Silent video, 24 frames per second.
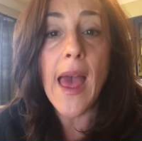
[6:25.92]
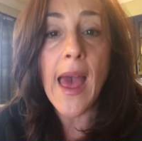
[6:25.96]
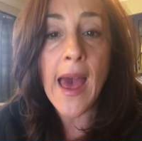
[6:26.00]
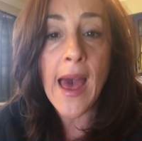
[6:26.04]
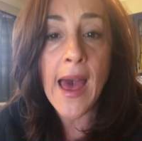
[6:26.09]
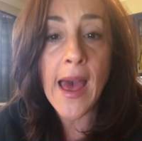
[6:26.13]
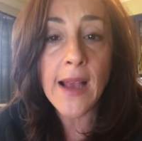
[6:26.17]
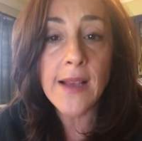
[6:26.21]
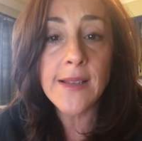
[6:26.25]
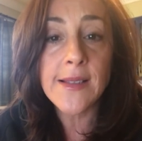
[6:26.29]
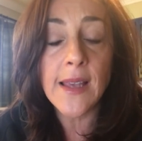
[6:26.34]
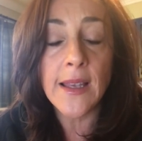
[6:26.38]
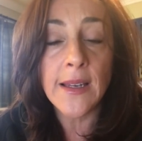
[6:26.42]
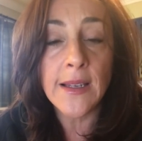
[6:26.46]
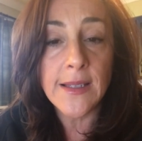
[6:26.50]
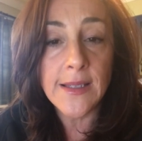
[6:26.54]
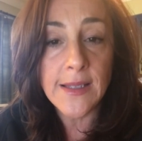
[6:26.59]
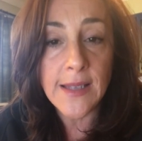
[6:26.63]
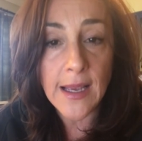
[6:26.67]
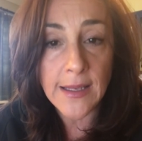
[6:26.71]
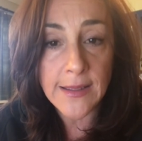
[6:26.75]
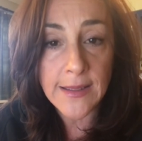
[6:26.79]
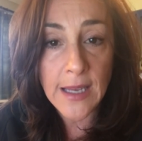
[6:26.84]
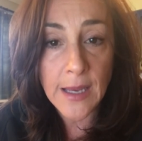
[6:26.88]
Axe
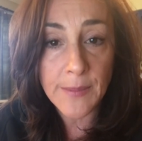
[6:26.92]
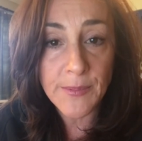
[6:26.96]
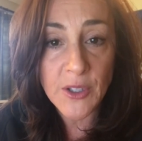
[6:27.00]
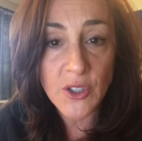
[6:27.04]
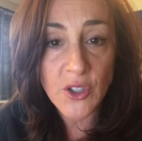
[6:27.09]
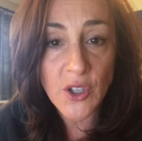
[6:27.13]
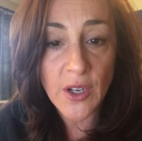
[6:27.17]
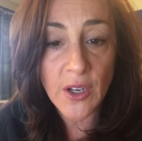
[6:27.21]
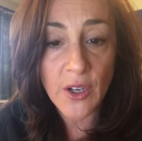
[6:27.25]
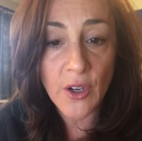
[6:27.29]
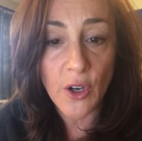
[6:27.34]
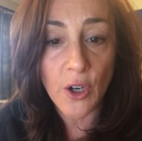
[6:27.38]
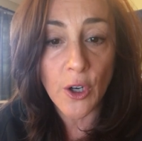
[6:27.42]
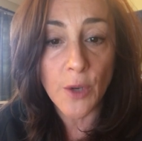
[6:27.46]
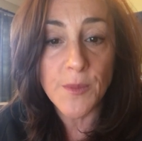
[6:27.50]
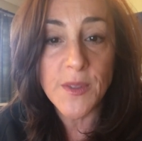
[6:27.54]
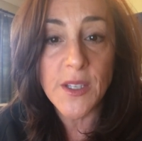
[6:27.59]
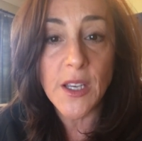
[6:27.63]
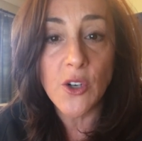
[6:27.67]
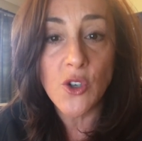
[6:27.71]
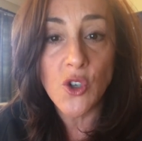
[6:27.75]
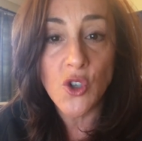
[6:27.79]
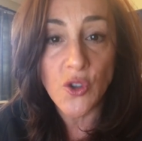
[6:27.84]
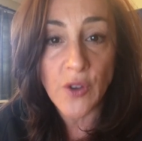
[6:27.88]
and adaptogenic
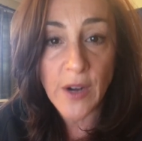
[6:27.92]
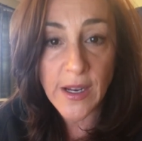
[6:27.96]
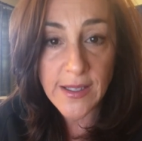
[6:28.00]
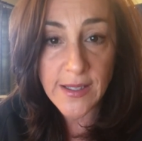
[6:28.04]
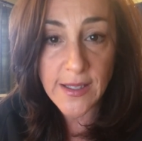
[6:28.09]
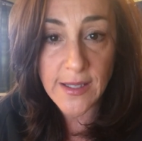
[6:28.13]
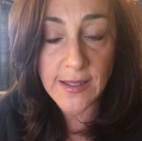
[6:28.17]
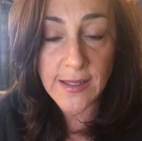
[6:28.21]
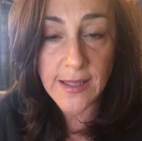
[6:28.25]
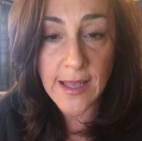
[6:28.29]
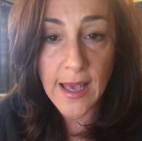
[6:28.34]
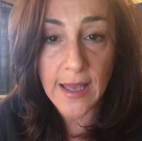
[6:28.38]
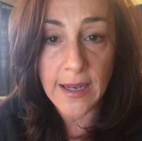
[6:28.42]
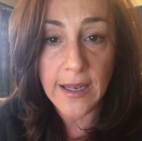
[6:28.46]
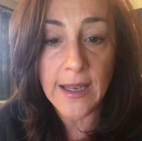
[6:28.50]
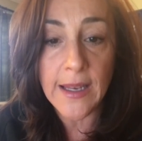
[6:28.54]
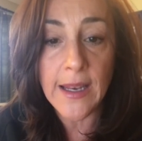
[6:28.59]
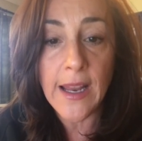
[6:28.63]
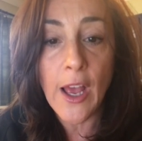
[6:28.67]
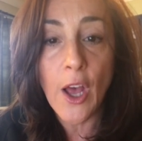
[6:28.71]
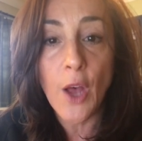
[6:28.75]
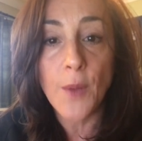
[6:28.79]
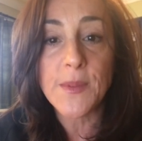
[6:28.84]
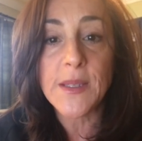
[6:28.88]
herbs addresses that.
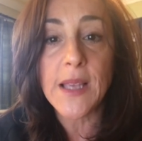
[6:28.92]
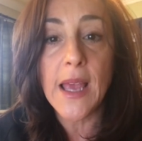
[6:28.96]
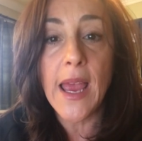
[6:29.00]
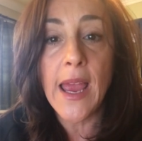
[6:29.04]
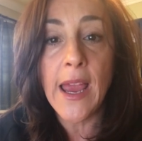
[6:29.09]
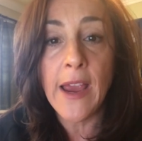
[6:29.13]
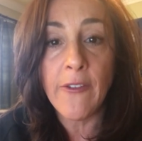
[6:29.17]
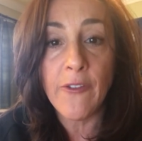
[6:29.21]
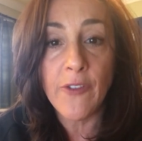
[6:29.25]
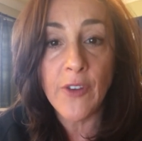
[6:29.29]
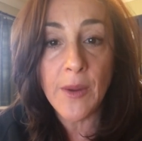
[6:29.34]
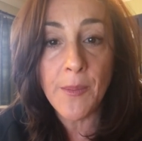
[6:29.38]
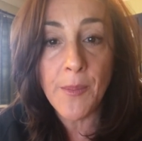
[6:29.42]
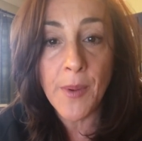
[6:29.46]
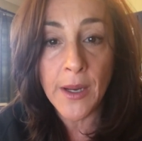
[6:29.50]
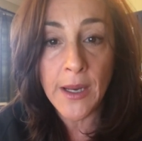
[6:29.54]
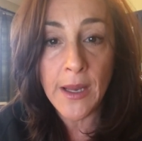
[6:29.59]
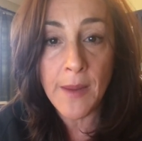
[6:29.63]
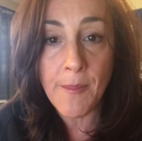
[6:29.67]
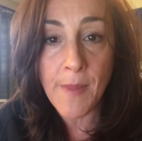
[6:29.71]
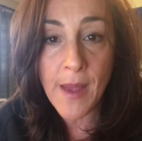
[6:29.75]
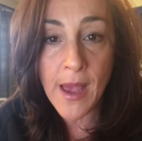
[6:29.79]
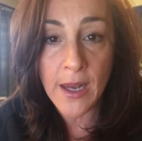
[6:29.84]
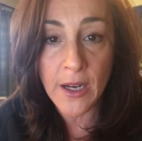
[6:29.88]
It helps
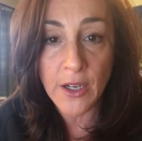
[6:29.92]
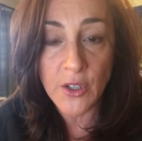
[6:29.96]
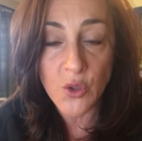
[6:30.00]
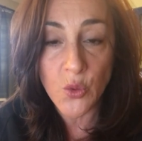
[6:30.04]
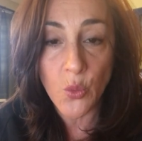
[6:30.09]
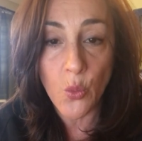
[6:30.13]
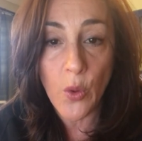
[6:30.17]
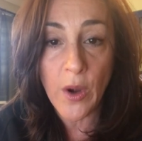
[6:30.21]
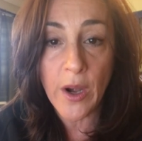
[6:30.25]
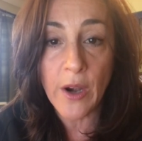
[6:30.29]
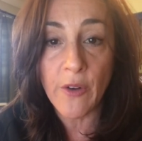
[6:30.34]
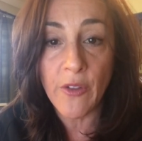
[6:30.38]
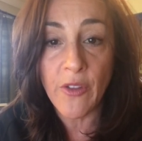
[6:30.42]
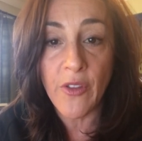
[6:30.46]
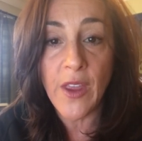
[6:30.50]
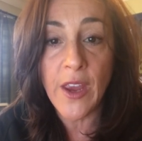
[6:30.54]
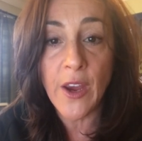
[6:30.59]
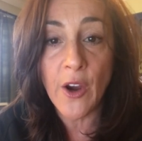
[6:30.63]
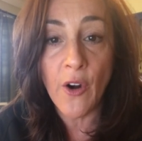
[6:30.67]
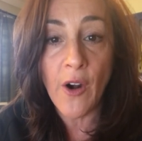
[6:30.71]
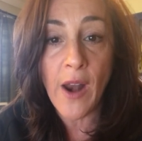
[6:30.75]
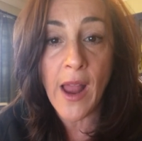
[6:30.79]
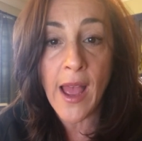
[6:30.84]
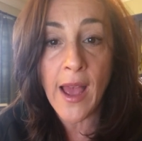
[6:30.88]
everybody manage where
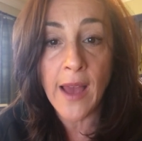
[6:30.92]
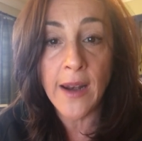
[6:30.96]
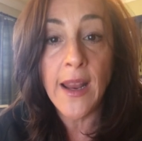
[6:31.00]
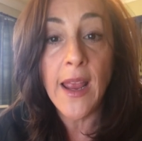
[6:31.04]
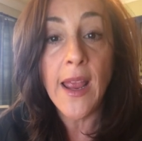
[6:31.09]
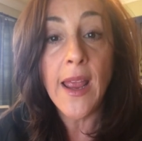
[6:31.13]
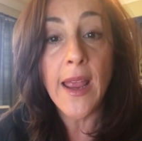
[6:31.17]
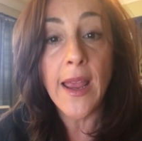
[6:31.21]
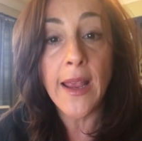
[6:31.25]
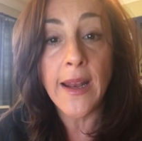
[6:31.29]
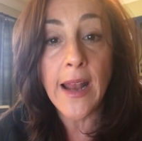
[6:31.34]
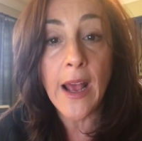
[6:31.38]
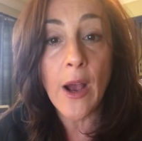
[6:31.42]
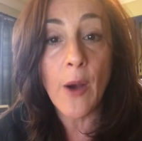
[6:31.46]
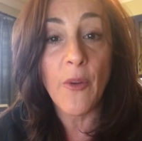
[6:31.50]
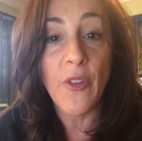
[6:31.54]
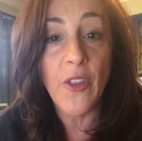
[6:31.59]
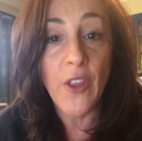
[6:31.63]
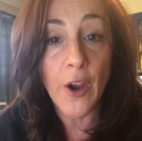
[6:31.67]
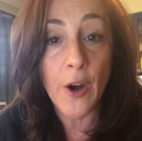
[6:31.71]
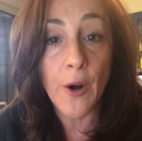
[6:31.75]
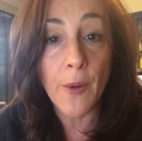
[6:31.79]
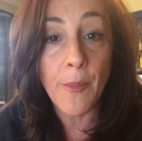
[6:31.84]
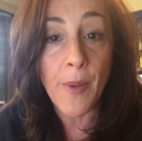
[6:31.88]
they are at and how
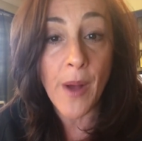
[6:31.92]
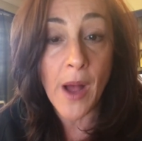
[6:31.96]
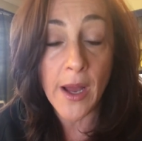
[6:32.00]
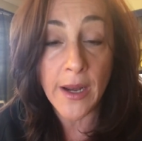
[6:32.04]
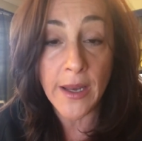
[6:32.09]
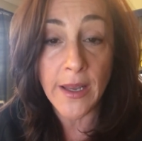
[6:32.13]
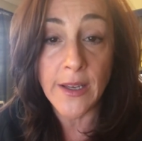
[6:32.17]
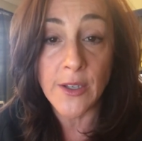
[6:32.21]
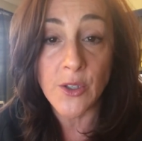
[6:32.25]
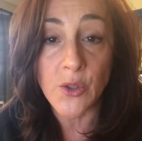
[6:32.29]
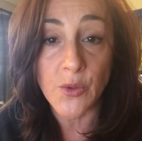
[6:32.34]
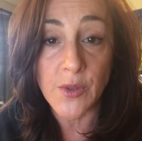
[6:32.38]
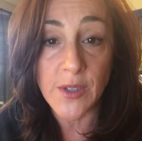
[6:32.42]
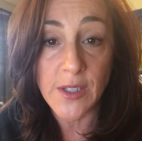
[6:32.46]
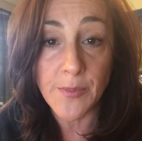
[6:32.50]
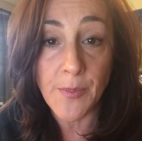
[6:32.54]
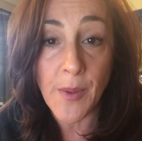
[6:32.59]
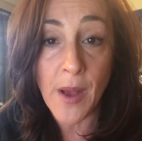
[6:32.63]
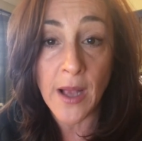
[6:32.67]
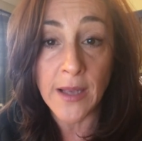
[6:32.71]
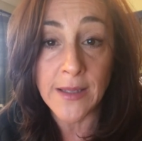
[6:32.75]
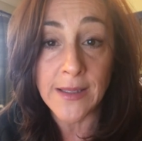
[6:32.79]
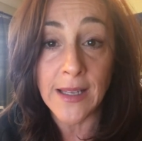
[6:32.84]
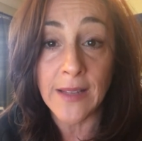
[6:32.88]
their body is
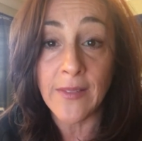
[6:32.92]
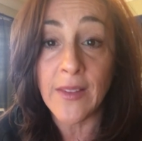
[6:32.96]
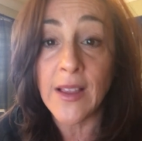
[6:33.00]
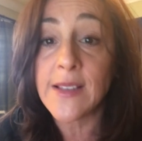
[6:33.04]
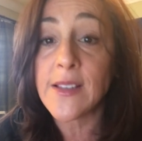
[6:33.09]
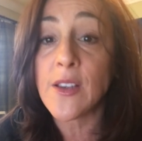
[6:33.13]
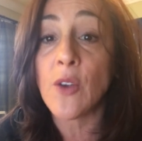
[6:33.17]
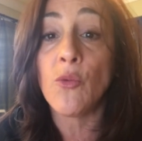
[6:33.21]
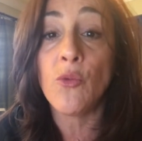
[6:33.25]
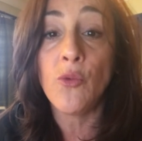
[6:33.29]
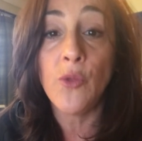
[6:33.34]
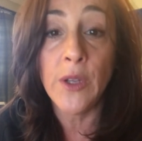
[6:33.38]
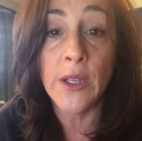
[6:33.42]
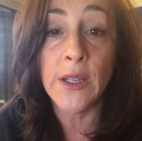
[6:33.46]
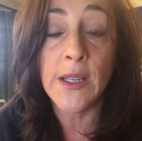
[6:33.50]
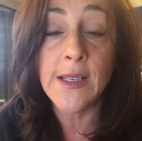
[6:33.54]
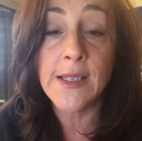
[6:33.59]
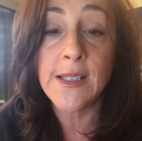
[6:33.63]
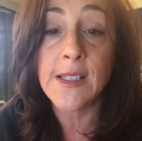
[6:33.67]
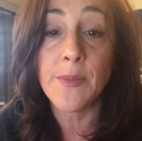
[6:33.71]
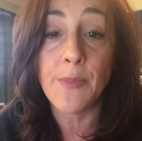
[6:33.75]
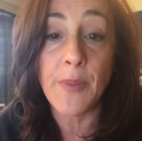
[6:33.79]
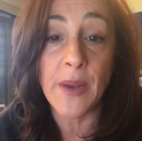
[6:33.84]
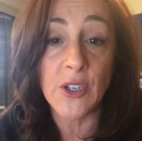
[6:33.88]
responding. That's a
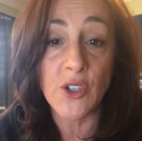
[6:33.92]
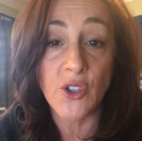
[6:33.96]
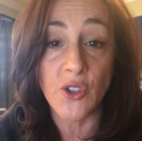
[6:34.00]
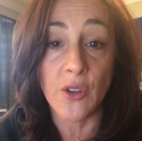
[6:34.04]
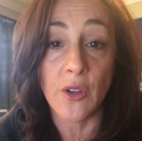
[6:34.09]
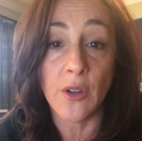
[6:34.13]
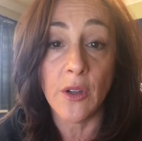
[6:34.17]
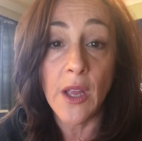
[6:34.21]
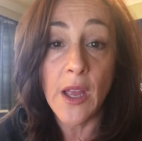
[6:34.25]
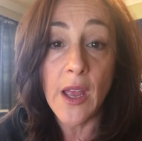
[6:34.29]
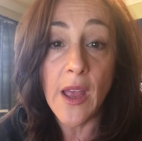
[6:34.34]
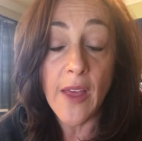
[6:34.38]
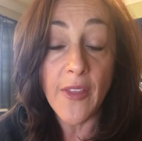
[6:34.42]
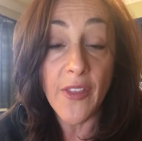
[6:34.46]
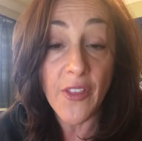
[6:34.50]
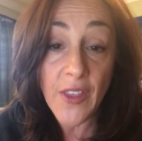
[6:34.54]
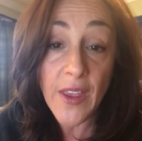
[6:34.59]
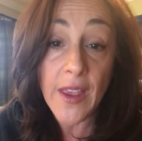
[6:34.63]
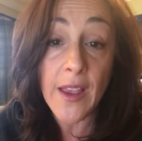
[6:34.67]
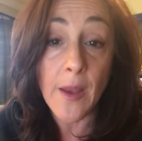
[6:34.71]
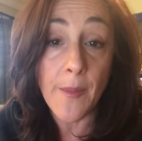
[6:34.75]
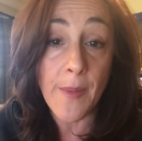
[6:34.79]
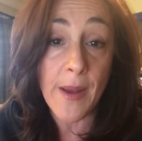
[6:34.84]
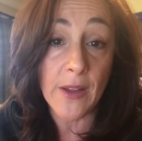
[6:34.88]
really special
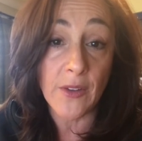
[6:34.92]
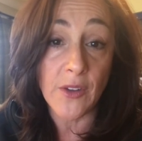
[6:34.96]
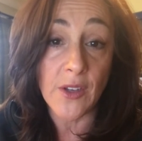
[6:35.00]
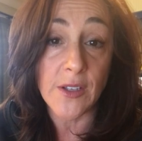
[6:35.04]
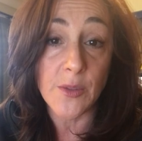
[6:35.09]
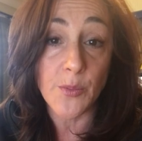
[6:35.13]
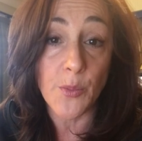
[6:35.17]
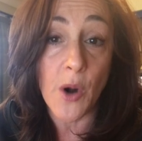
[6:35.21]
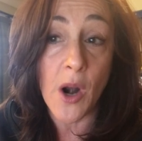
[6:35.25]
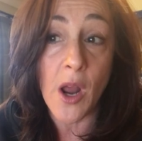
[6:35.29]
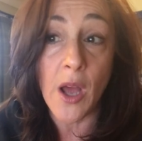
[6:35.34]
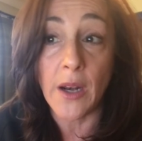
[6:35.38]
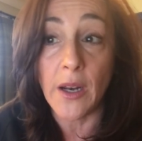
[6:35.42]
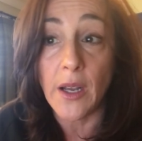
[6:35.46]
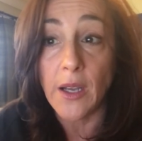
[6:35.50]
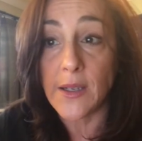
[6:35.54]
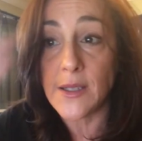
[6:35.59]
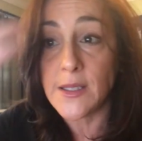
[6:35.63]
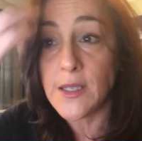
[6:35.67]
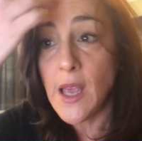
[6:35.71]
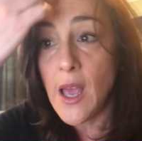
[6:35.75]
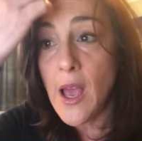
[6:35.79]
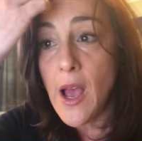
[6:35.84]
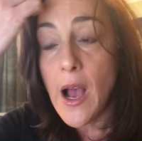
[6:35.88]
thing about this
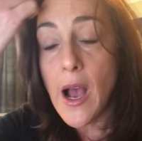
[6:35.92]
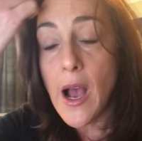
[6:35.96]
product.